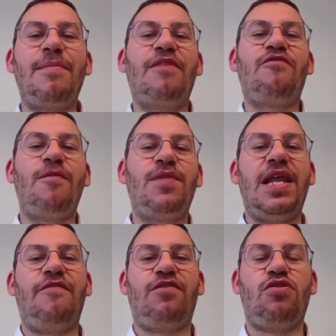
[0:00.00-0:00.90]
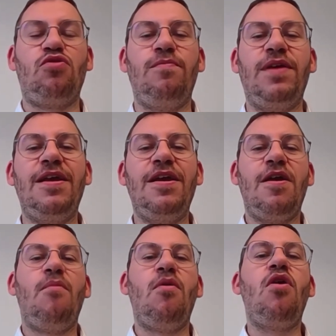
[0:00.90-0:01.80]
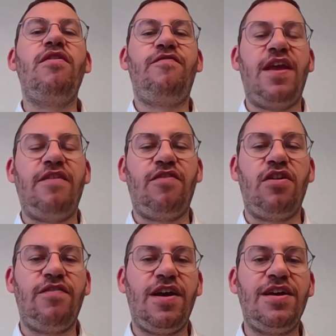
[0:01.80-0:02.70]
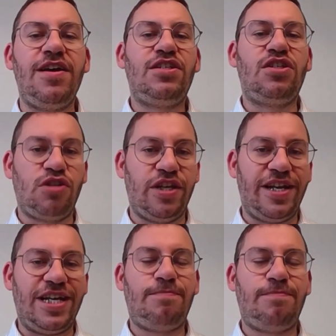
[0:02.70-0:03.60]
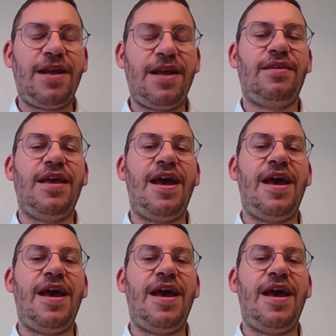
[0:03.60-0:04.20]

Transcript: coming from the left to be more in favor of a social aspect.